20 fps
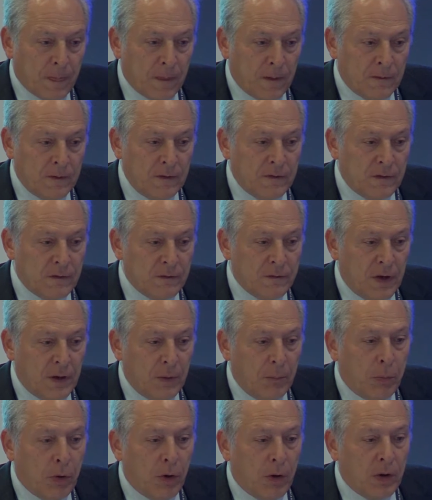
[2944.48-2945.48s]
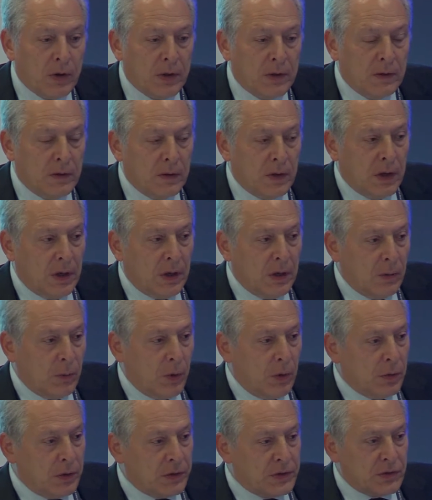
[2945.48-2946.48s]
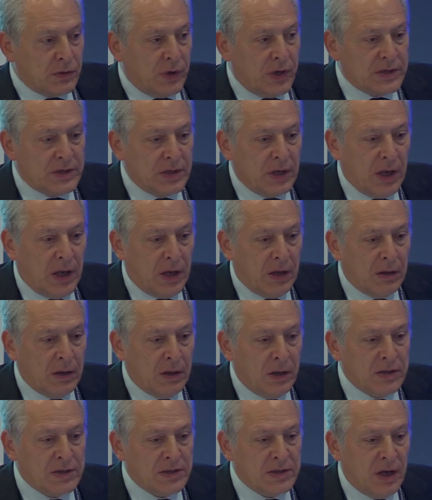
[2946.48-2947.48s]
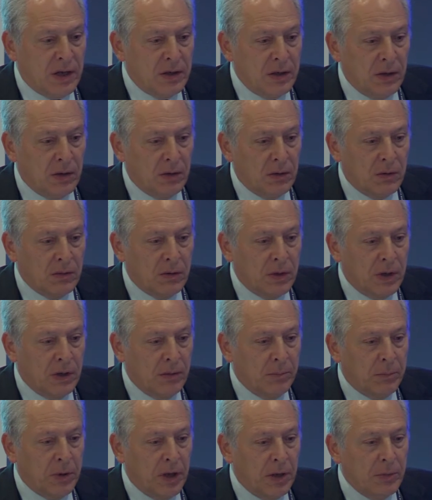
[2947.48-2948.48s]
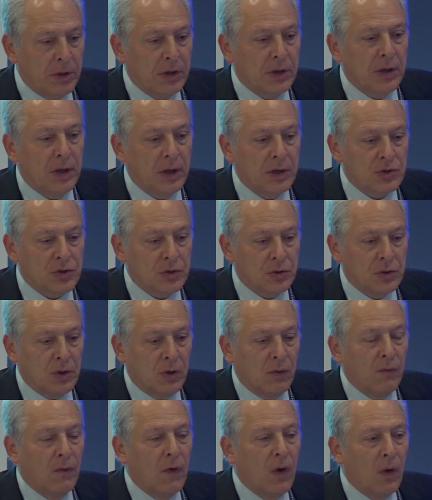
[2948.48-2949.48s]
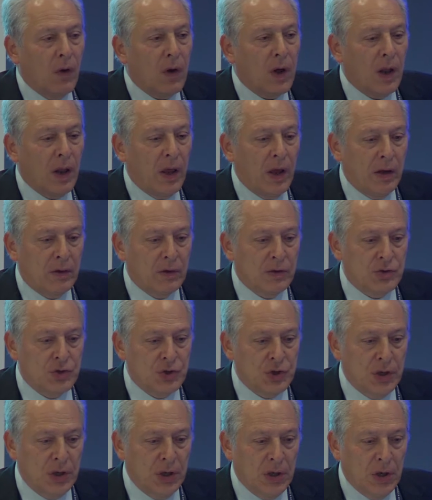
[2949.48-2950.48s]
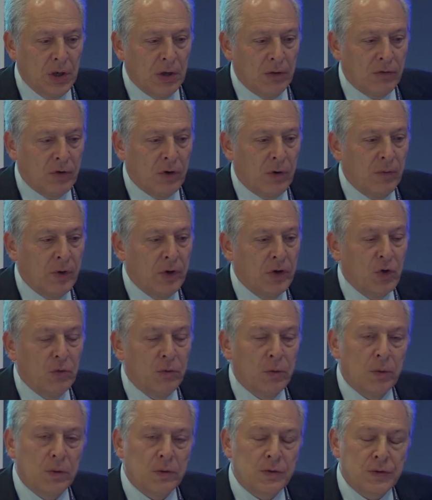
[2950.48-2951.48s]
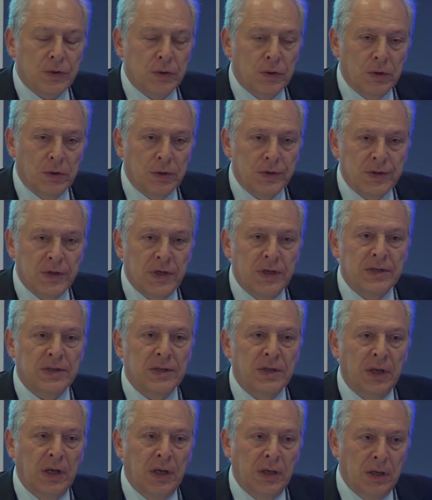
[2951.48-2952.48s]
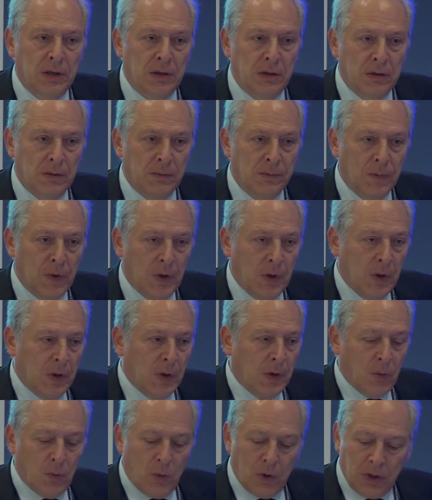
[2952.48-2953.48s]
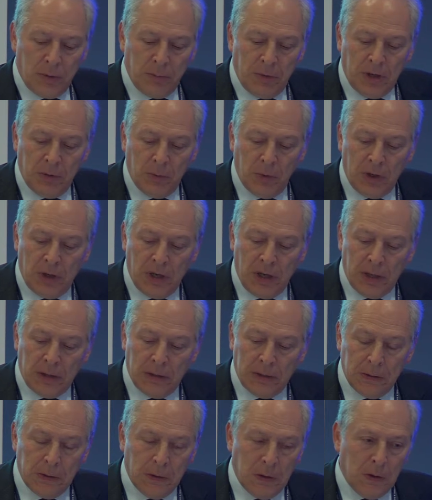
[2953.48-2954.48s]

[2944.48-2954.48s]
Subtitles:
this is very important. We will stress again, a study on the implementation of local energy from renewable source is needed. What I mean with that?